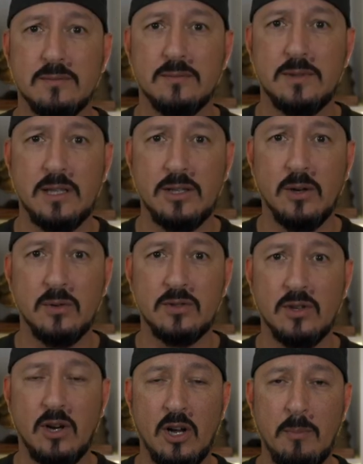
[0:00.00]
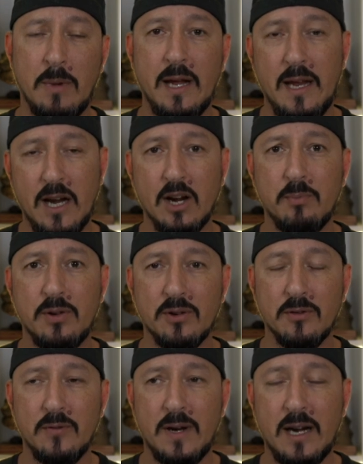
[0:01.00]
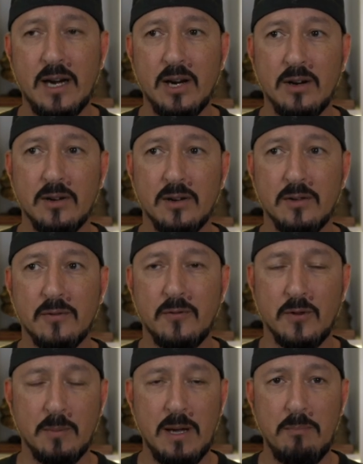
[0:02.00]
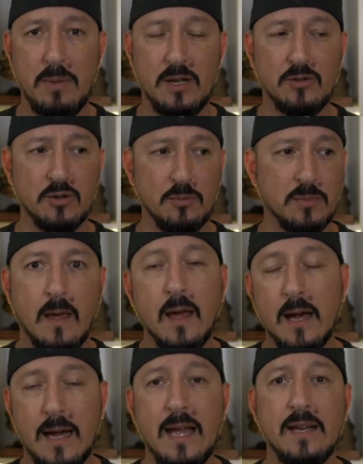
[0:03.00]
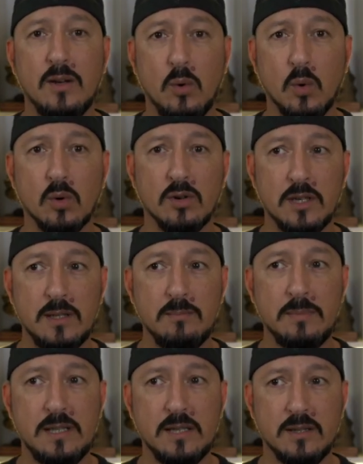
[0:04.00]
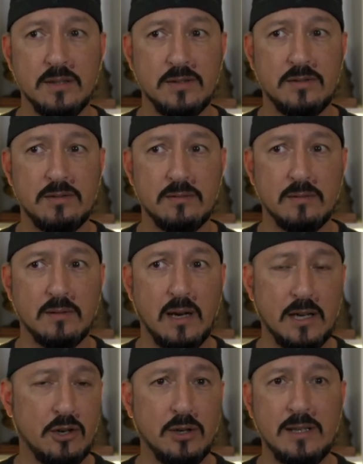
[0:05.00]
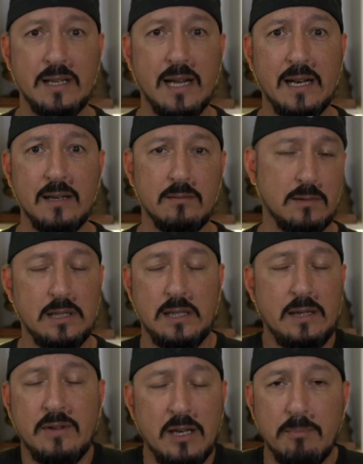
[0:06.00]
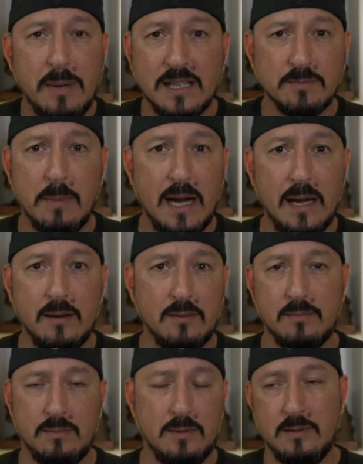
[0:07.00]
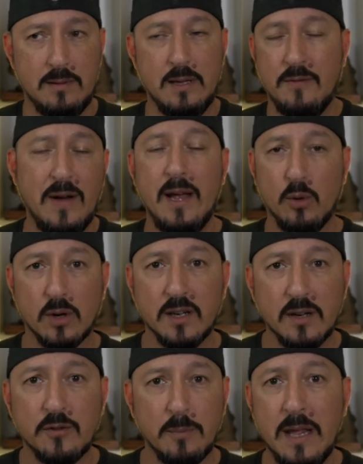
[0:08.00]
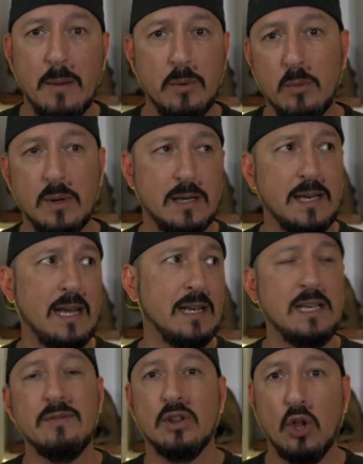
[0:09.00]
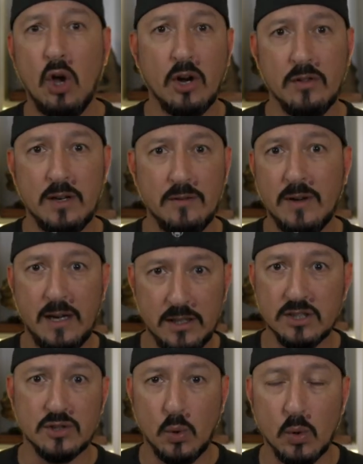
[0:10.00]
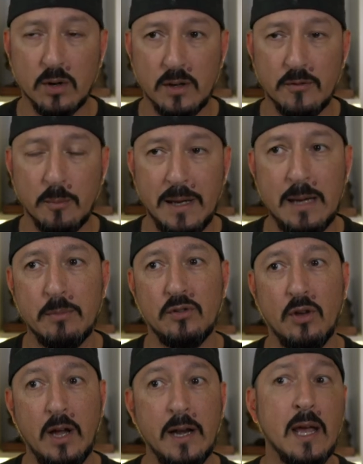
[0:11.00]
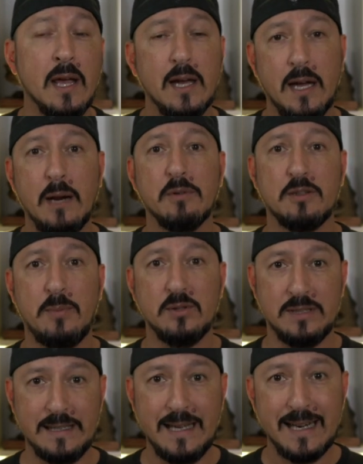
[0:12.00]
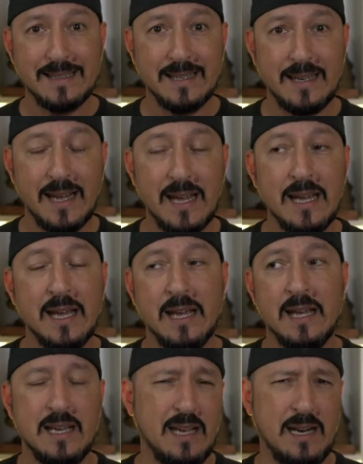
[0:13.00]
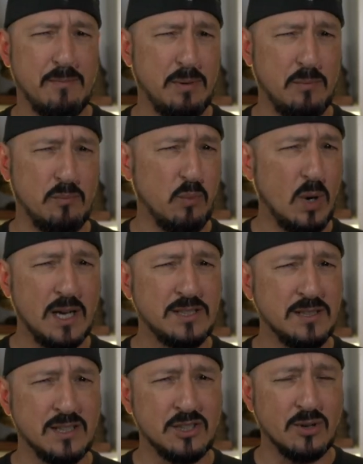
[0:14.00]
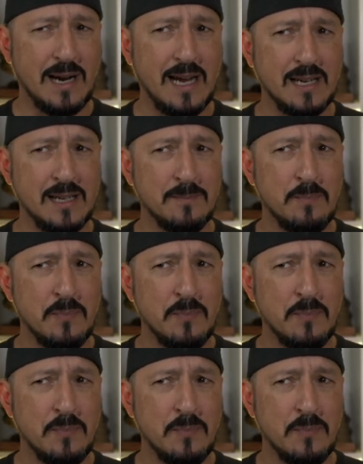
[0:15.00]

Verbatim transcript: that goes on my air purifier for my bedroom. I had to order it because I couldn't get it even at Best Buy. If I ordered it from them, it would have taken even longer than if I'd have just ordered it from Amazon. And I was supposed to get it today, and I've been watching the tracking.